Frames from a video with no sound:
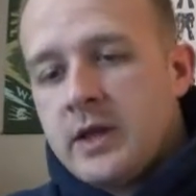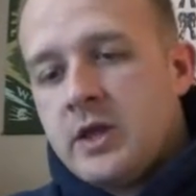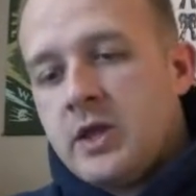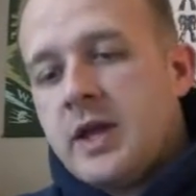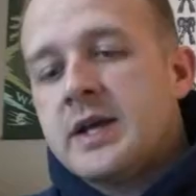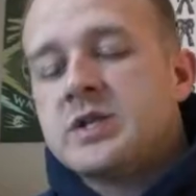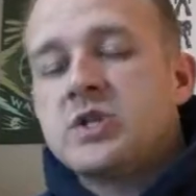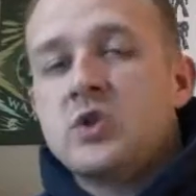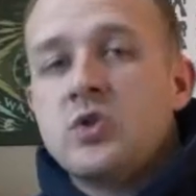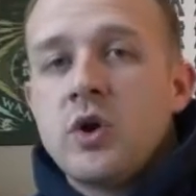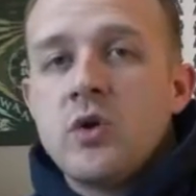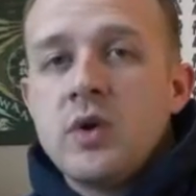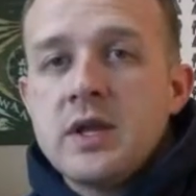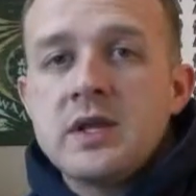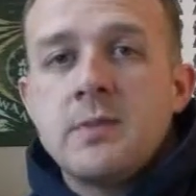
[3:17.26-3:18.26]
yes, you
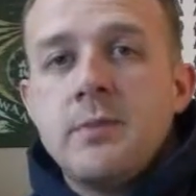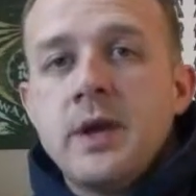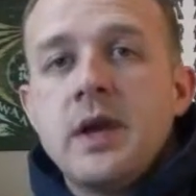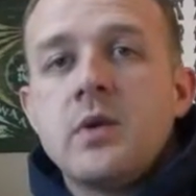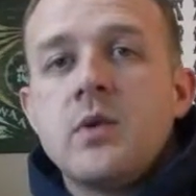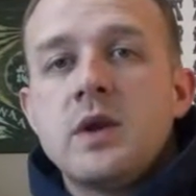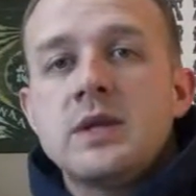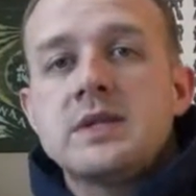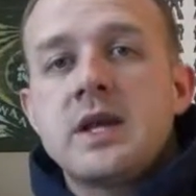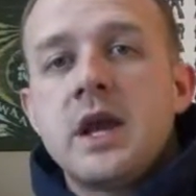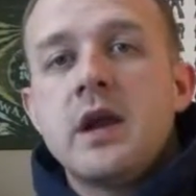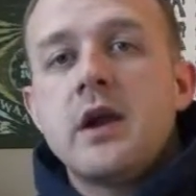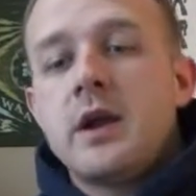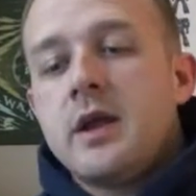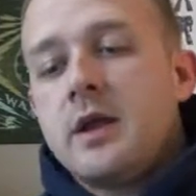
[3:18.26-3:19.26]
don't get to pick what he's
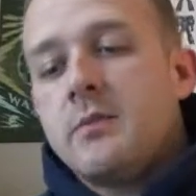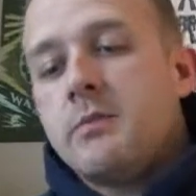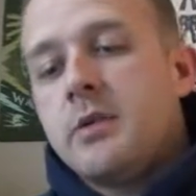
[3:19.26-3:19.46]
carrying,